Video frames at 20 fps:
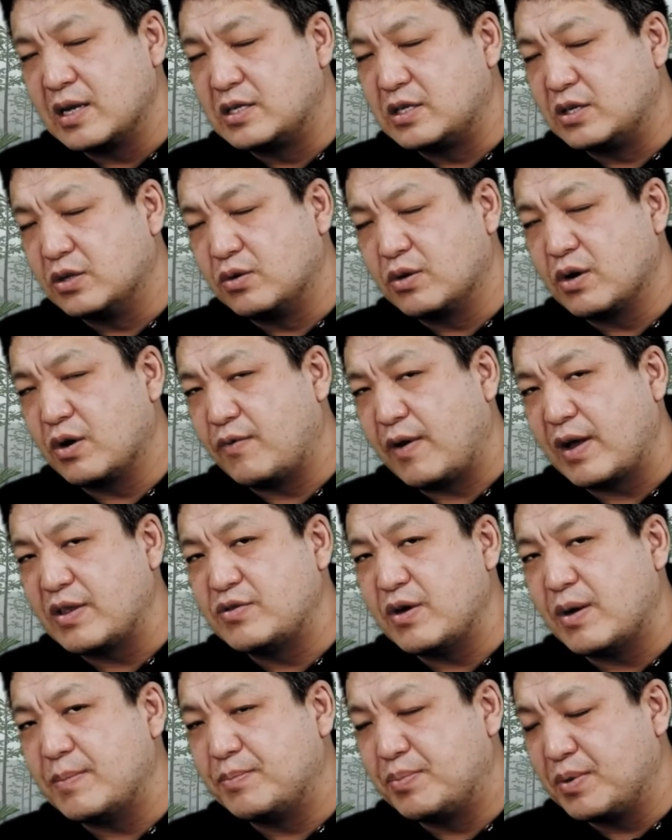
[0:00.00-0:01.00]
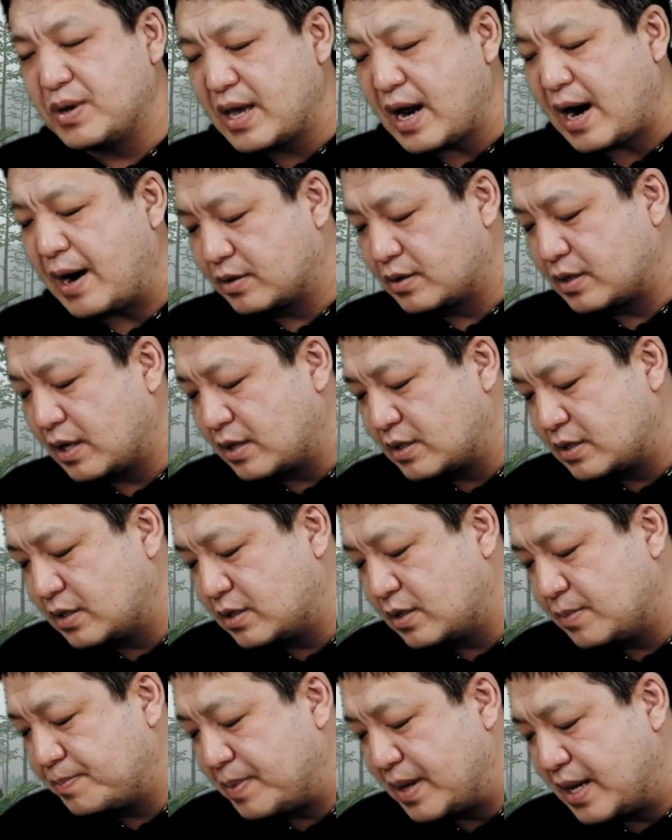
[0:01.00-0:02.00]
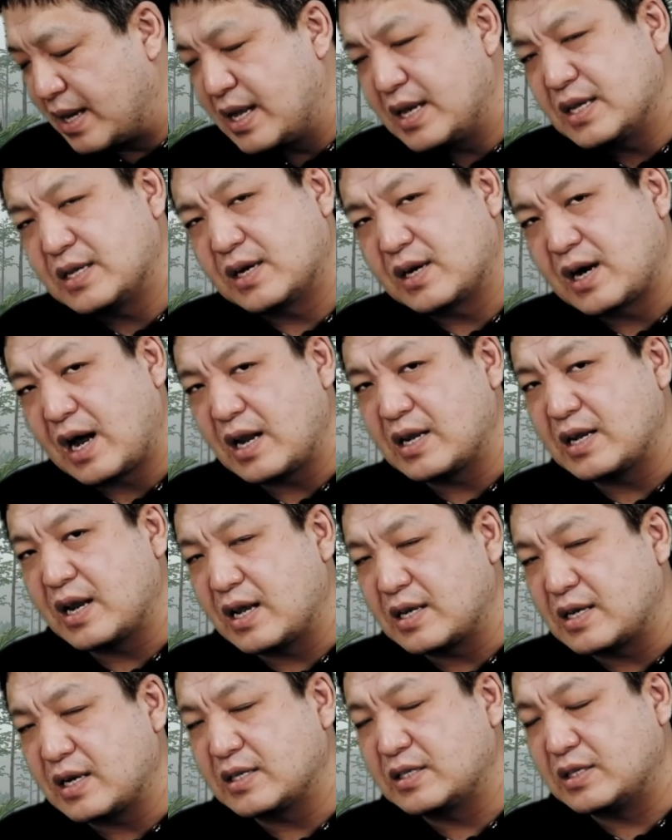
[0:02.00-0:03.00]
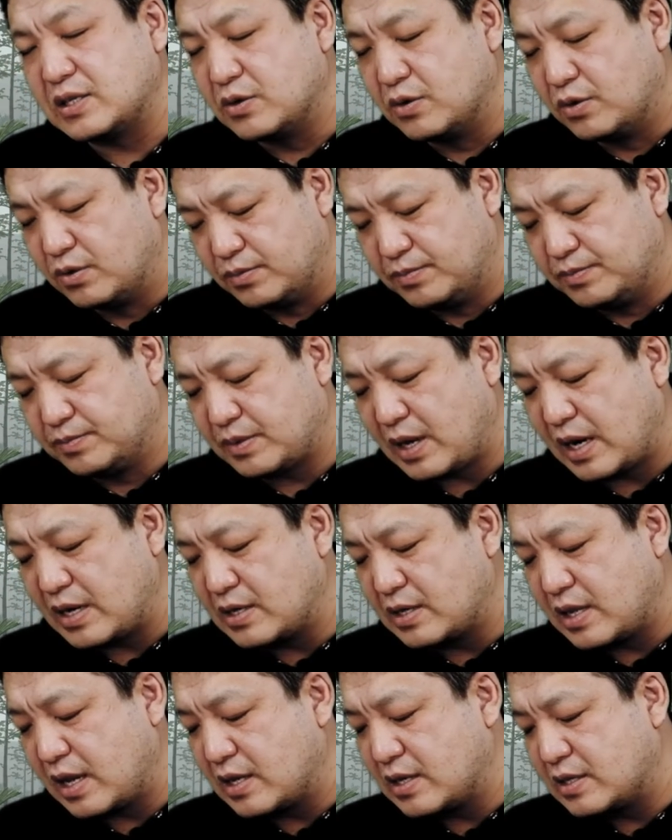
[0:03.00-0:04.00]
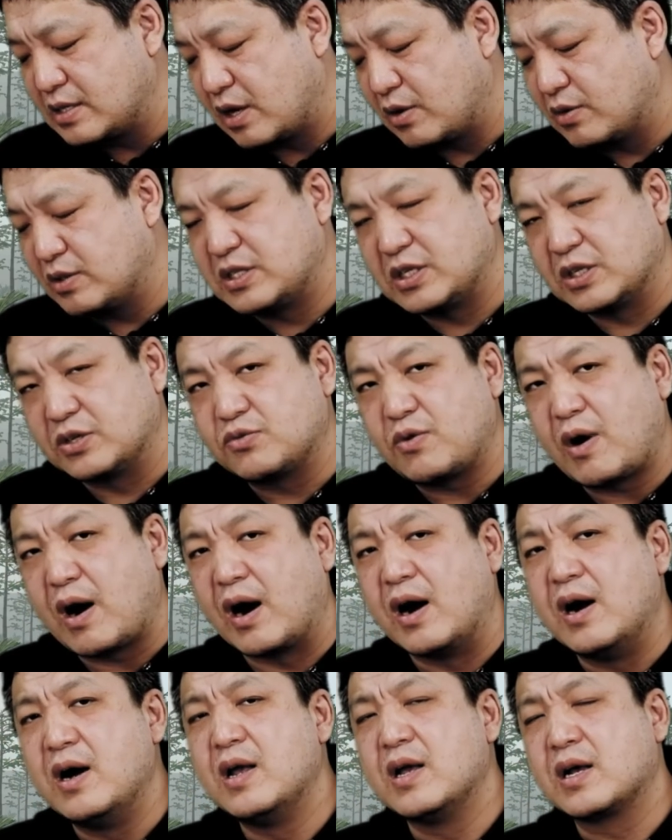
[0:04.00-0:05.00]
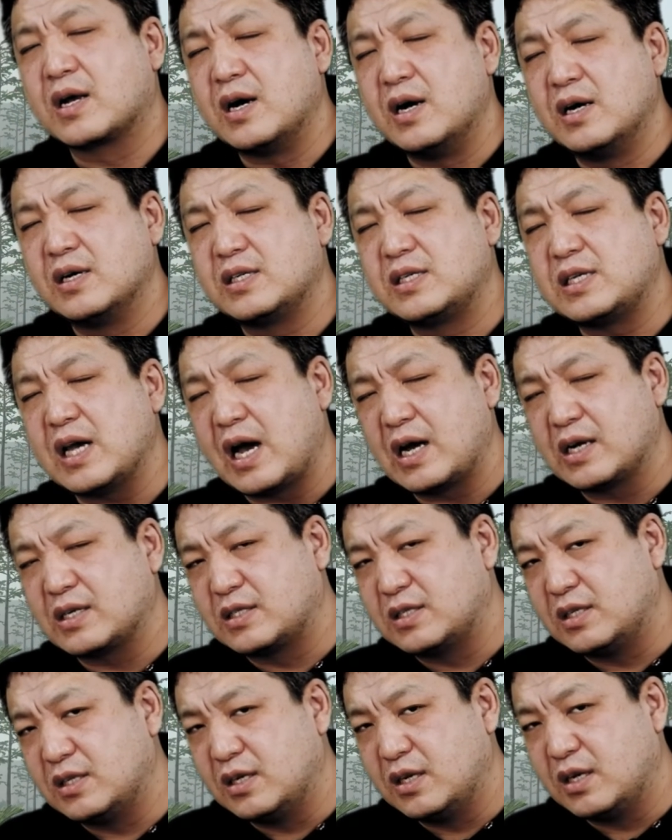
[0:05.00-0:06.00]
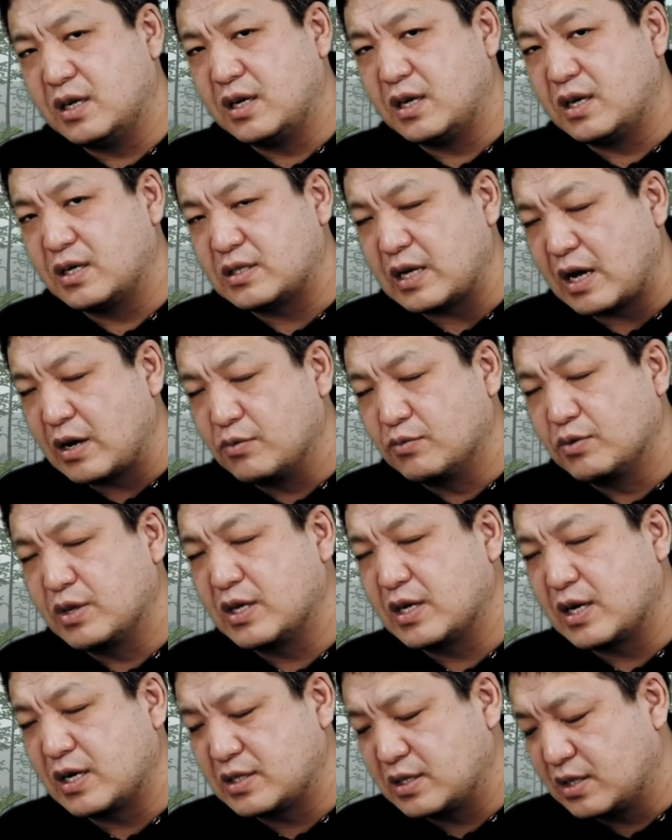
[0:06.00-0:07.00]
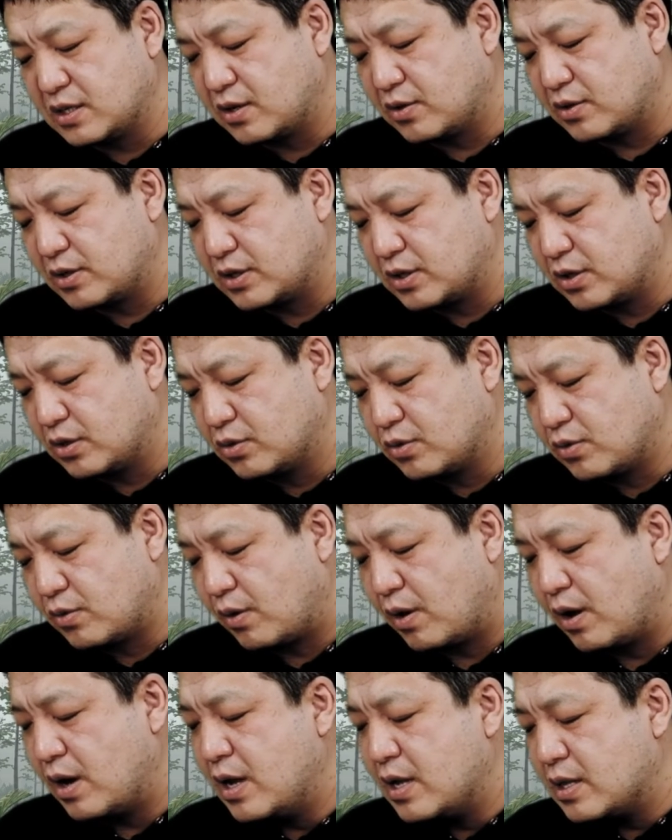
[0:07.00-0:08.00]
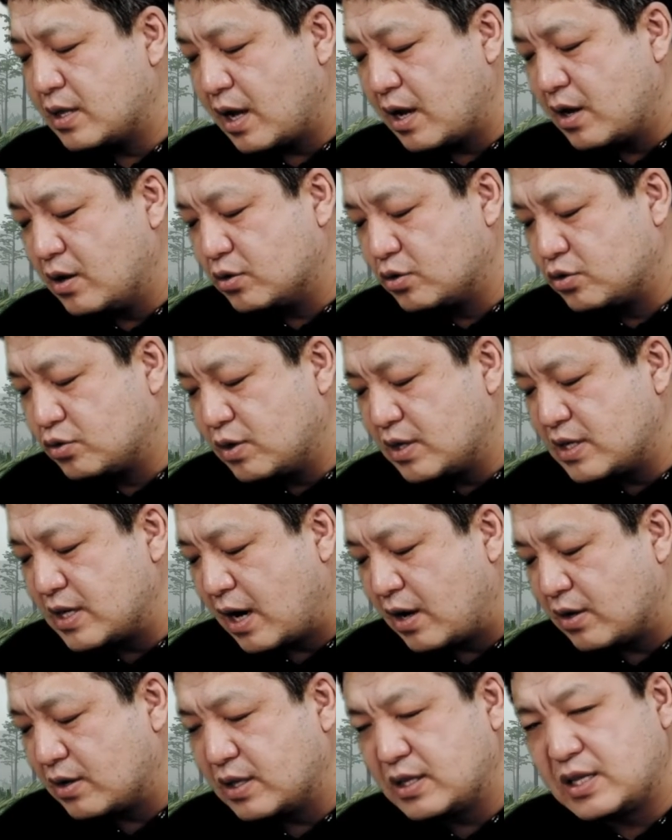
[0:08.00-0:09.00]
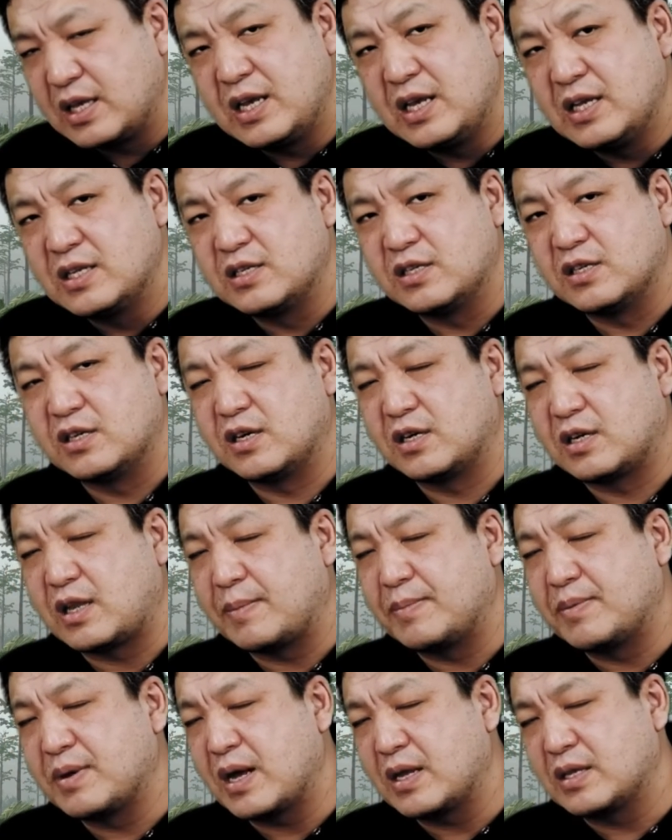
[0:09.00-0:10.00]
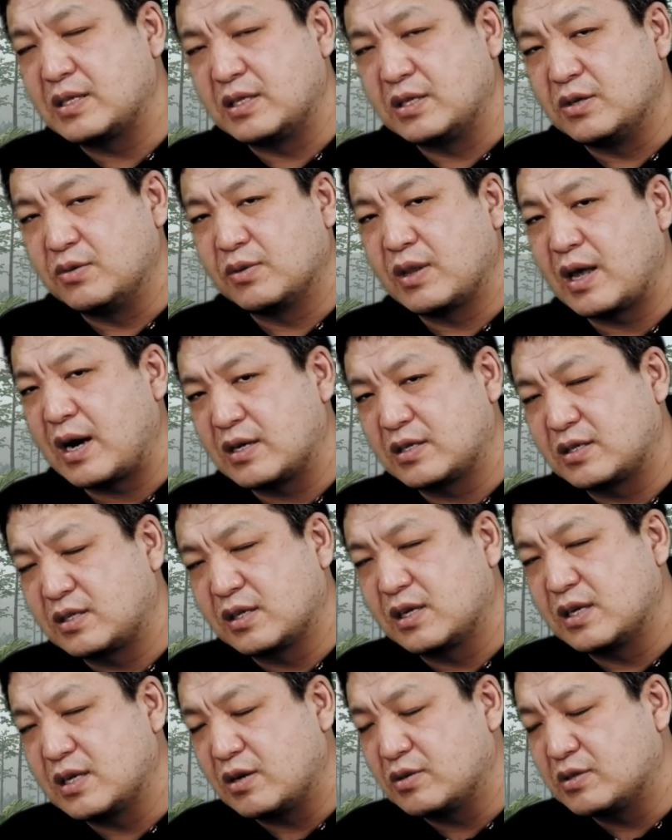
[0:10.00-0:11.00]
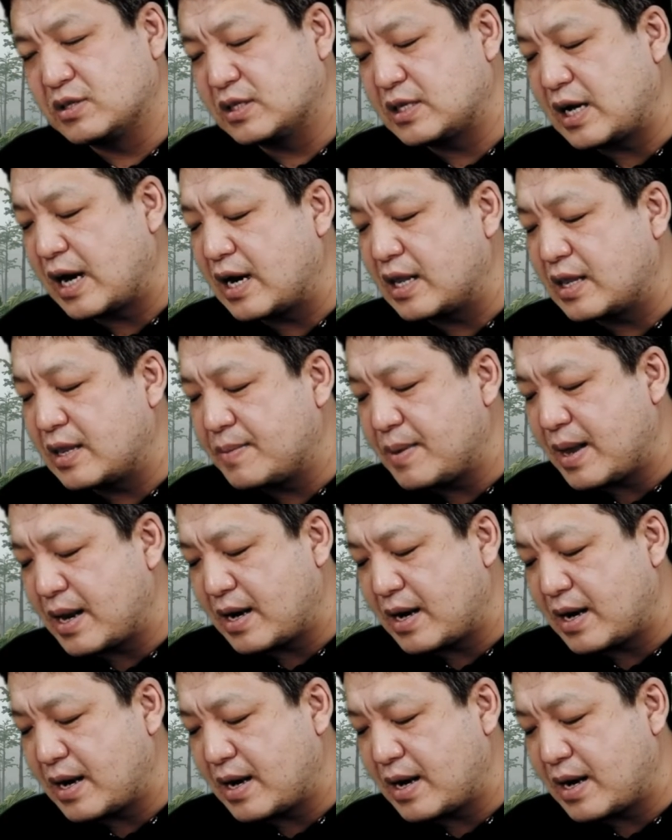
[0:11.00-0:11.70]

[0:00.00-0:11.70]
We made its feet look like those of a normal carnivorous dinosaur. Finally, let's look at its tail. We know that Suchomimus did not have a tail like that of Spinosaurine,